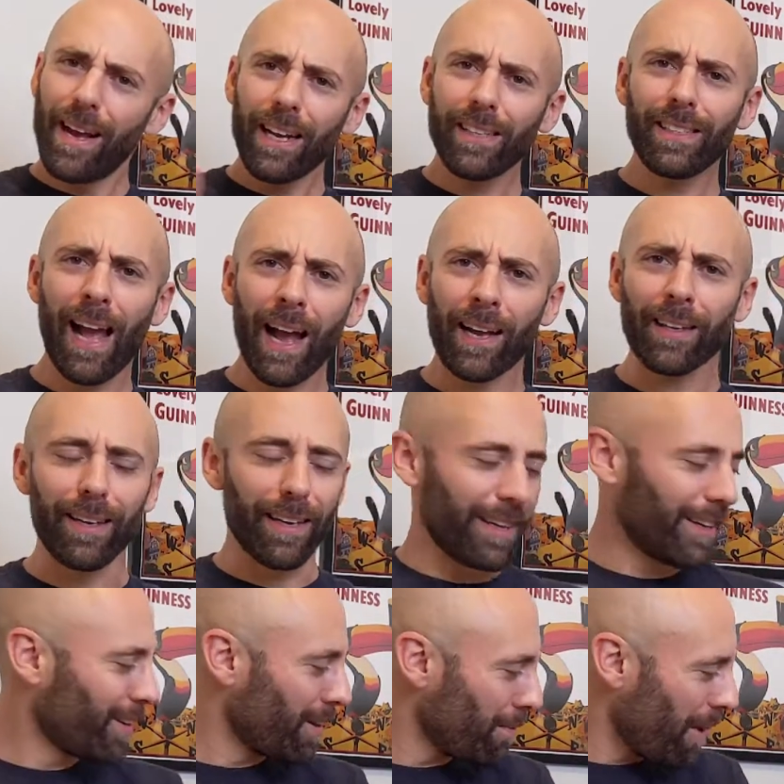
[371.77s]
Exactly.
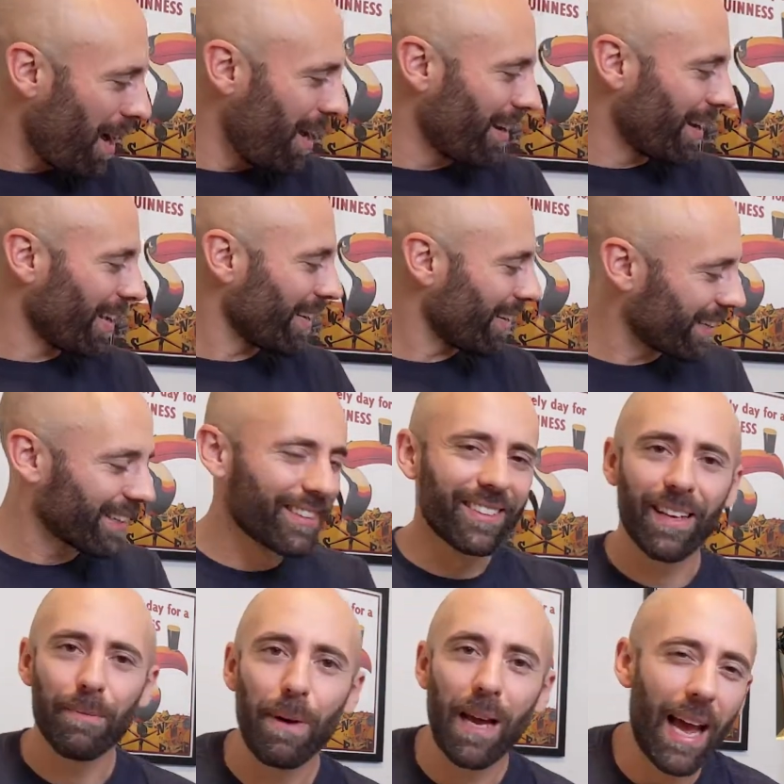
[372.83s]
Come on.
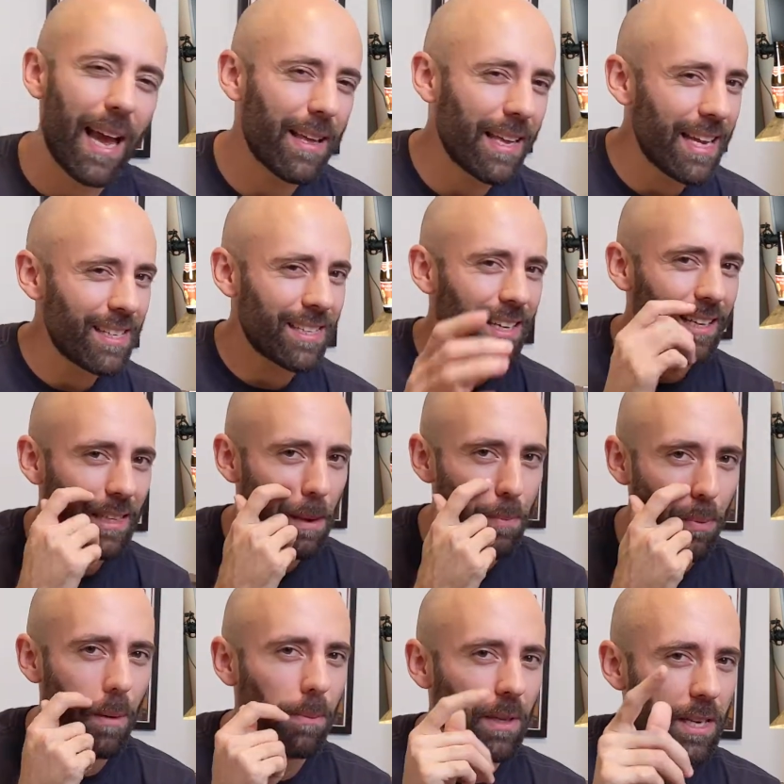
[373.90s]
But I guess like they
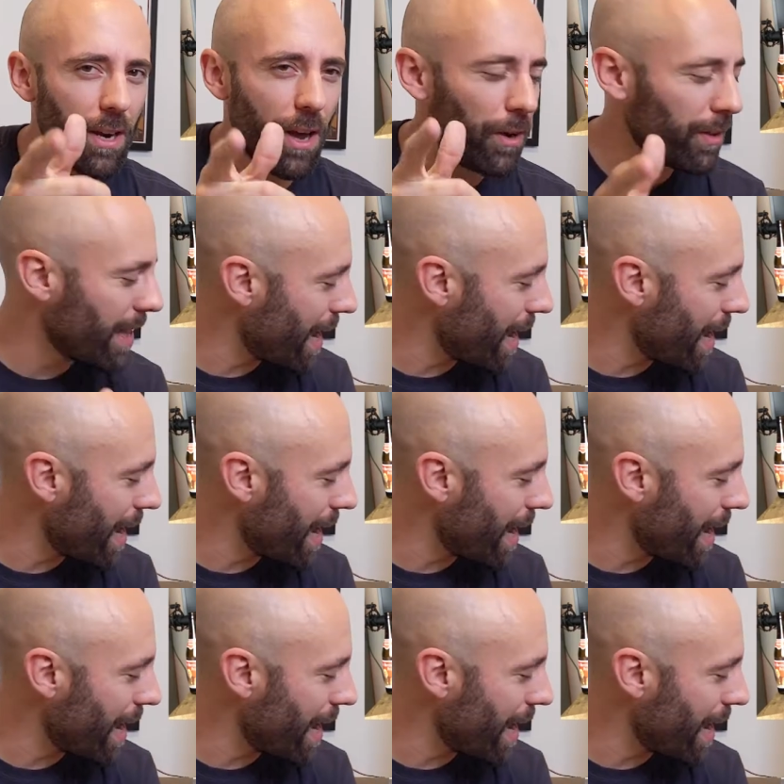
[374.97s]
probably know